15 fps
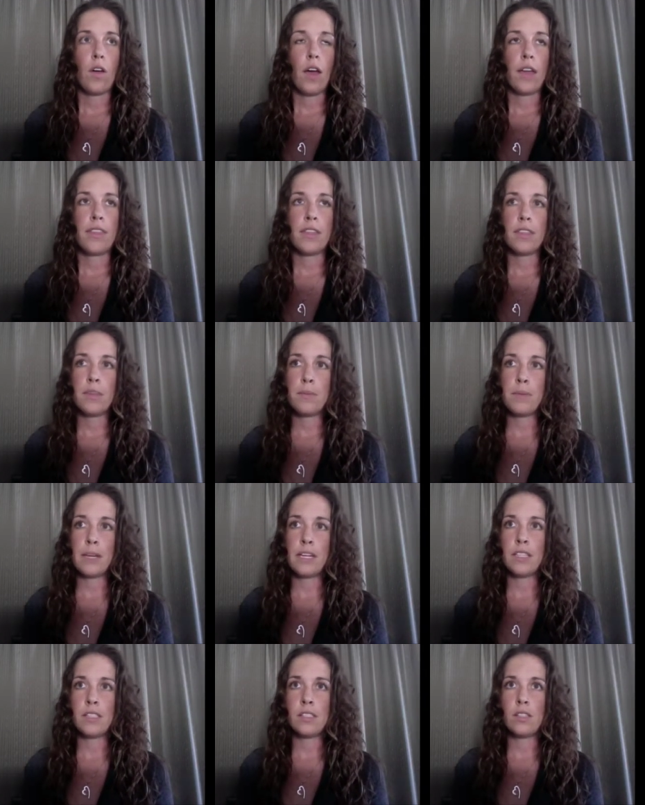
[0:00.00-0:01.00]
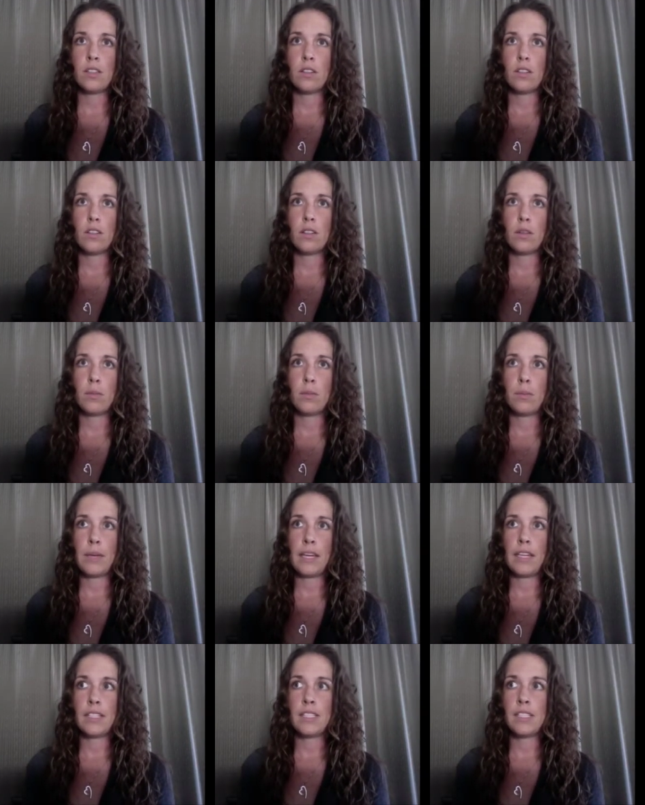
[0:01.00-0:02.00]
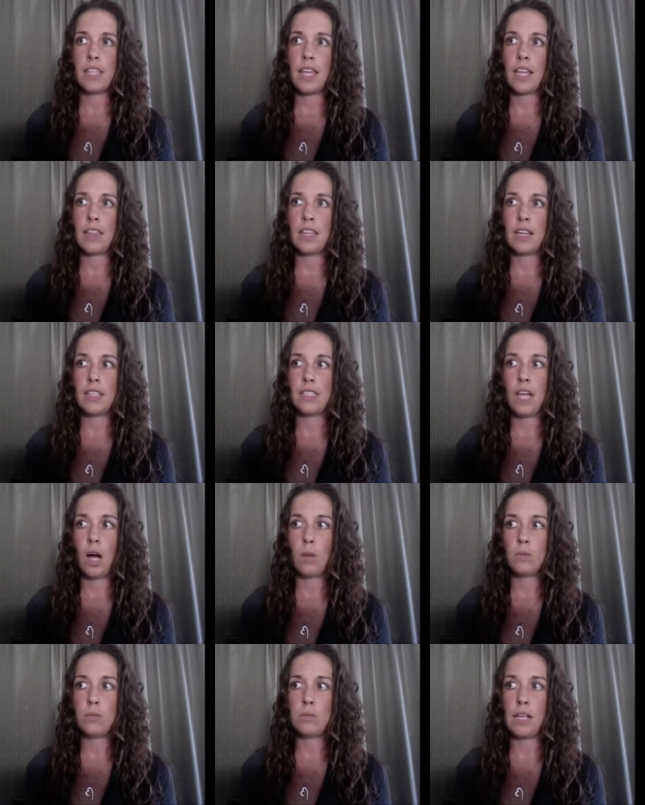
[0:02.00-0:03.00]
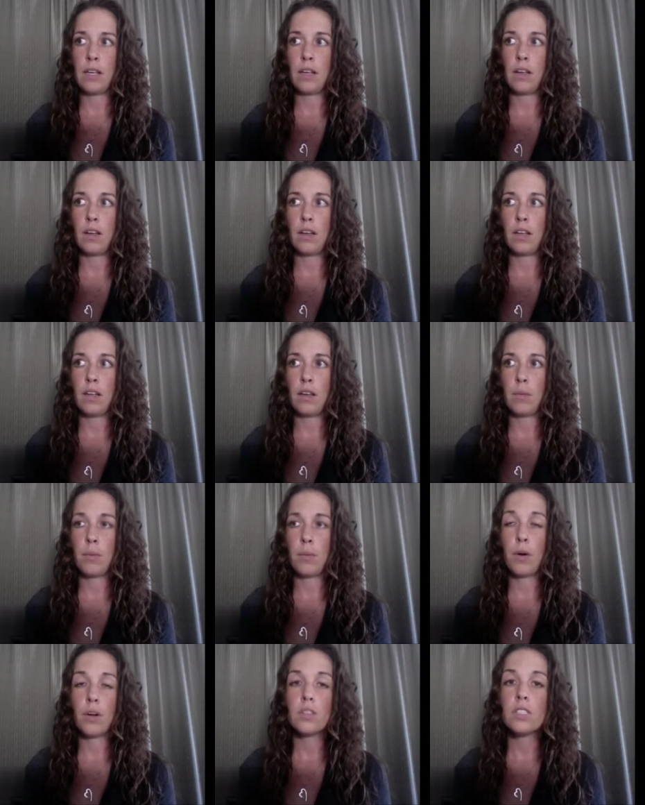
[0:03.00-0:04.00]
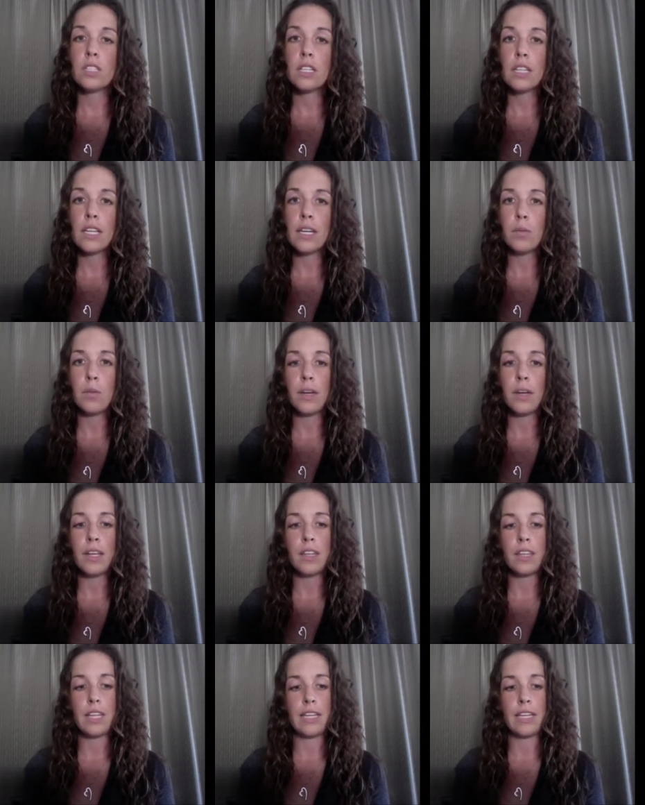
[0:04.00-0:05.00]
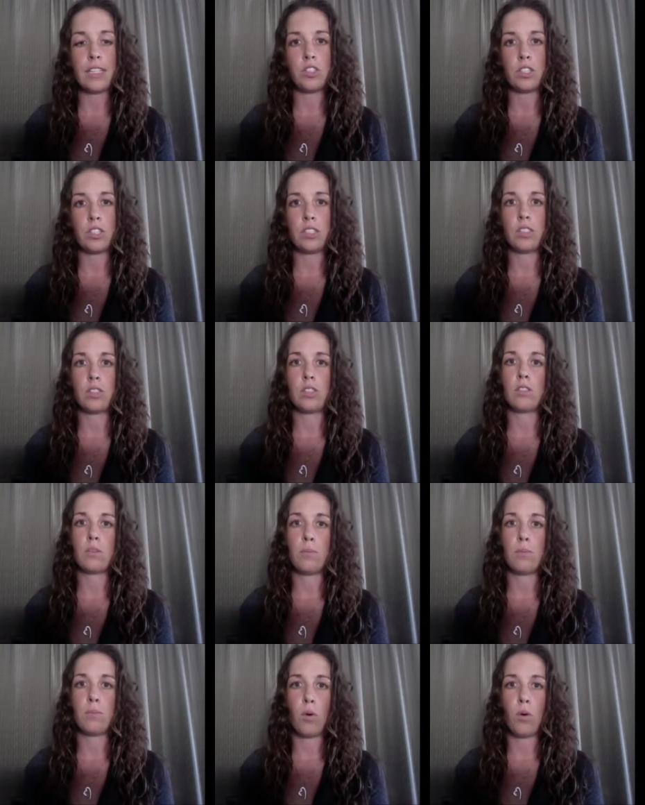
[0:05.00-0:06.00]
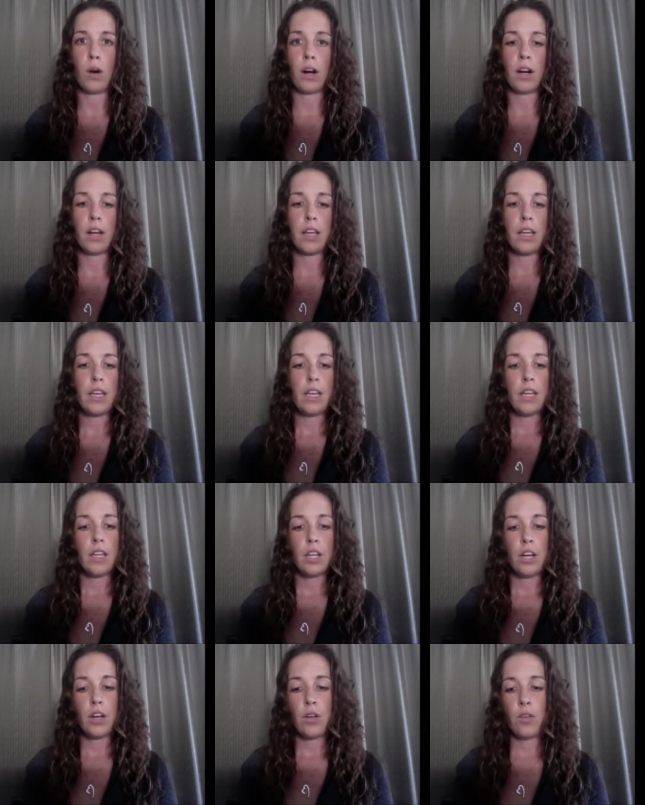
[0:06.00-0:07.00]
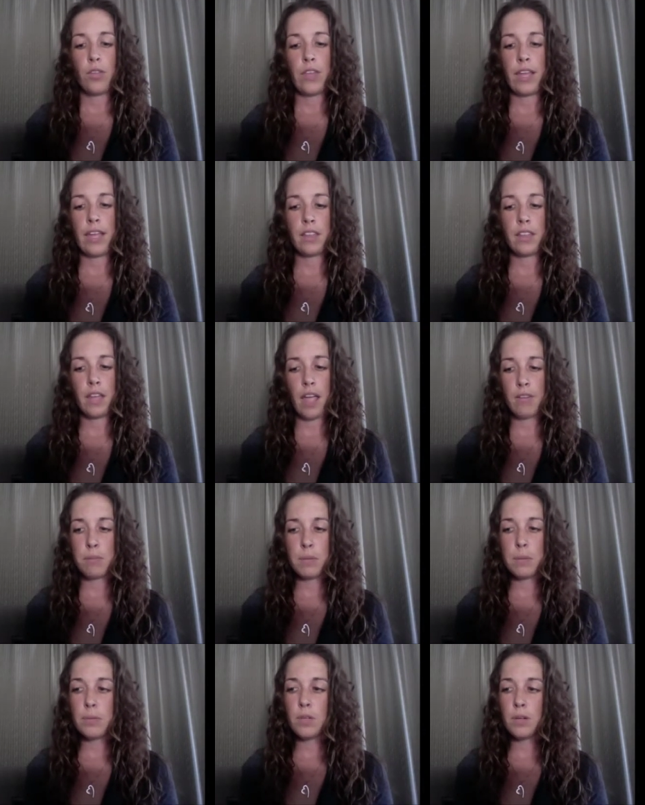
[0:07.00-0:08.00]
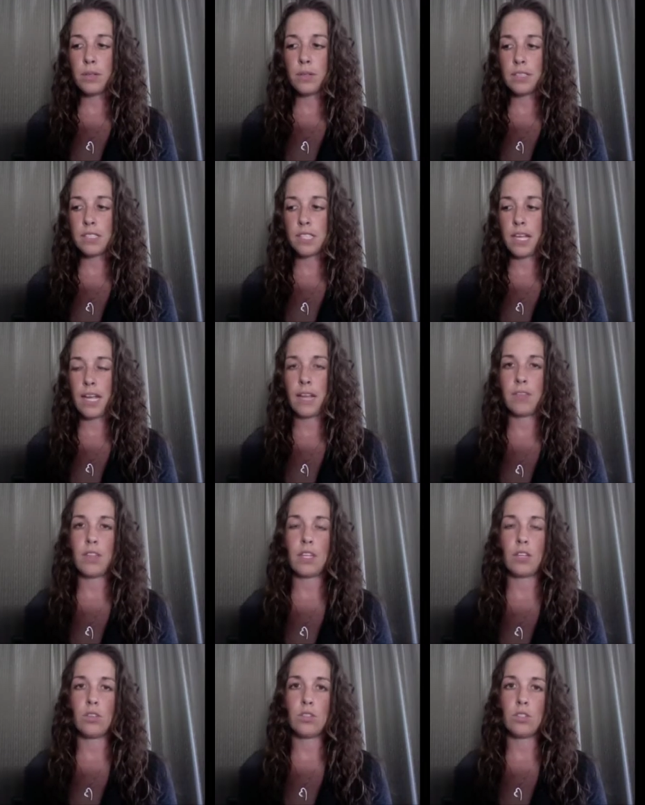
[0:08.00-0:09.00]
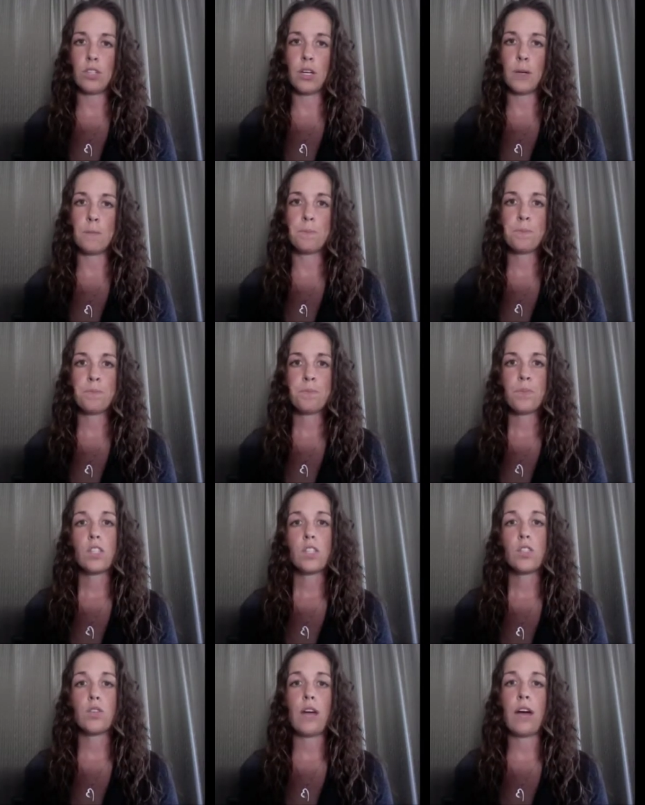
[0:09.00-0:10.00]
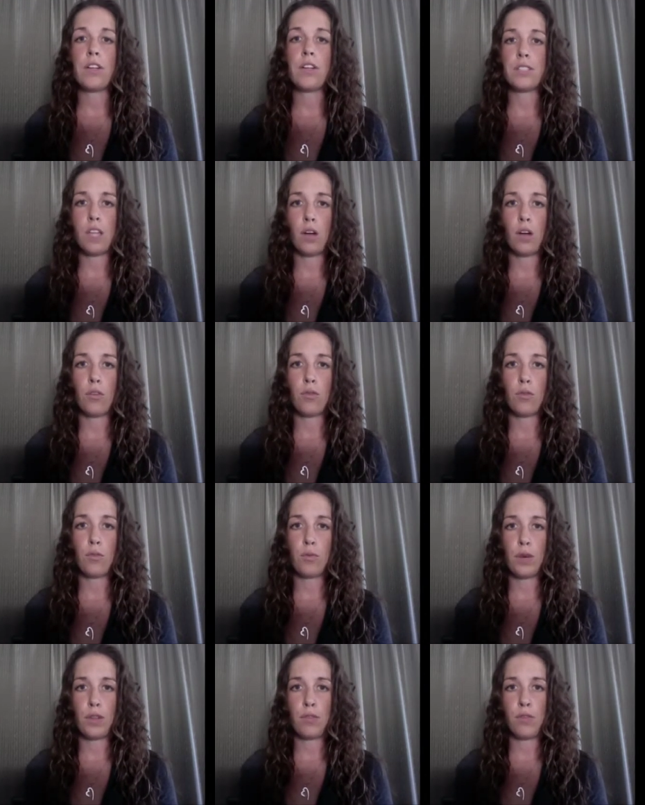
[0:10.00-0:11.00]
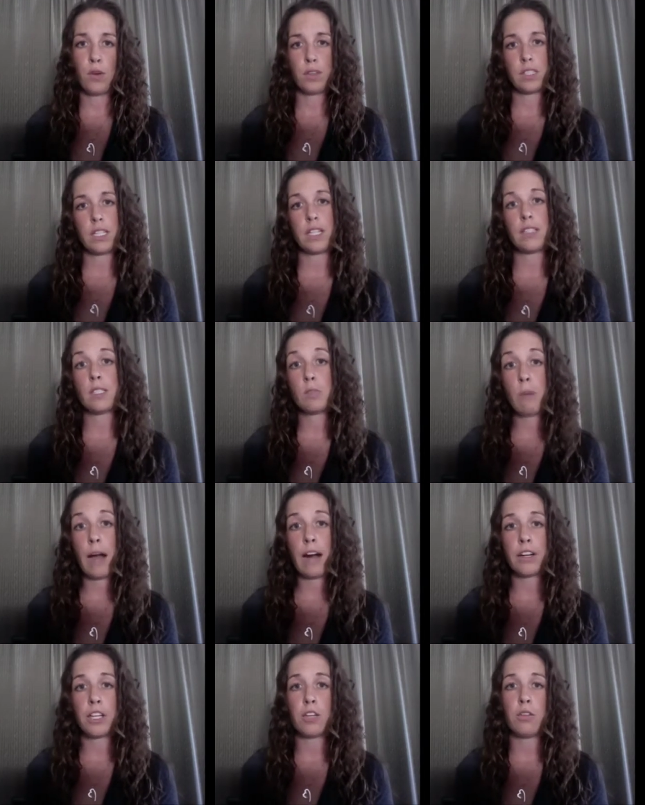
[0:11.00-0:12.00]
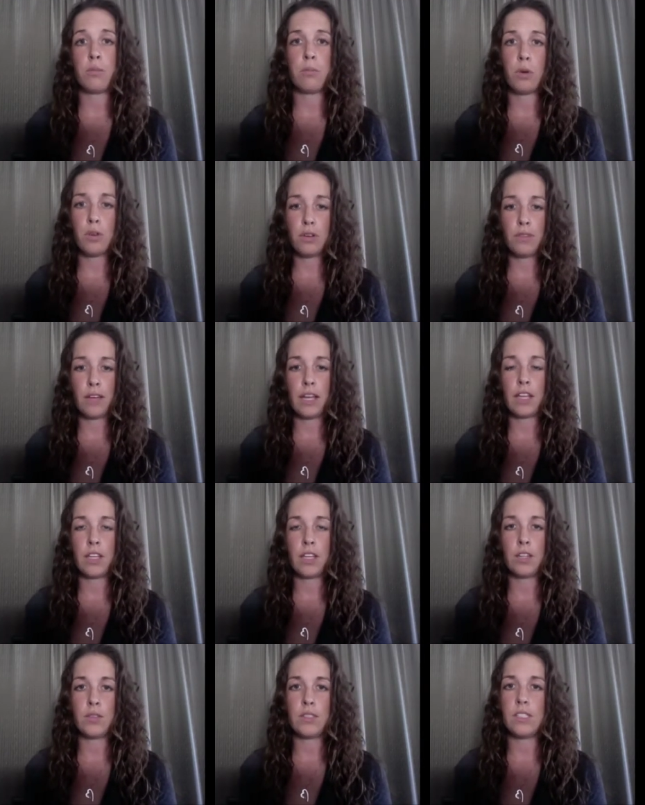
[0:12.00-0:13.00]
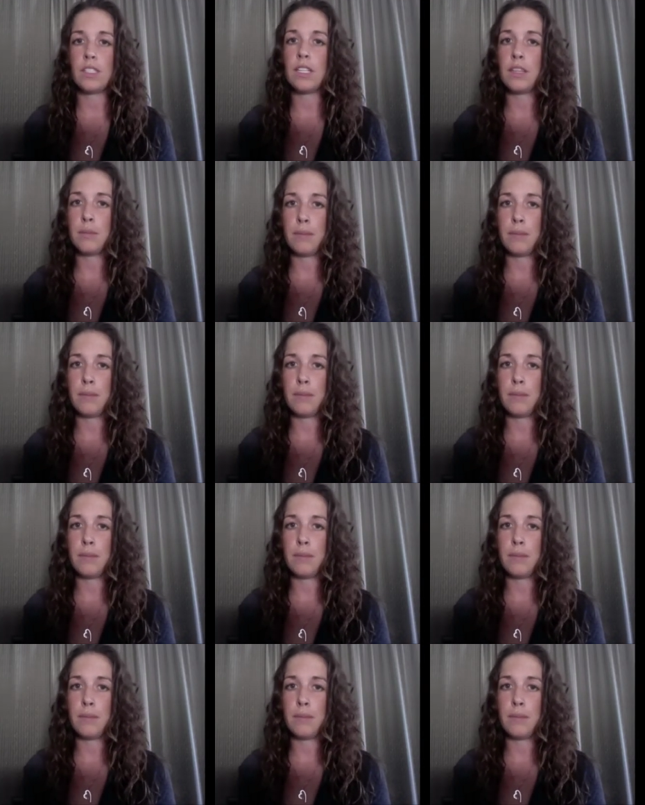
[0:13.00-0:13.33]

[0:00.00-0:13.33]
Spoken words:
I think the biggest thing that it's helped me personally with is just the support. People always say that you should surround yourself with folks that inspire you and motivate you and see the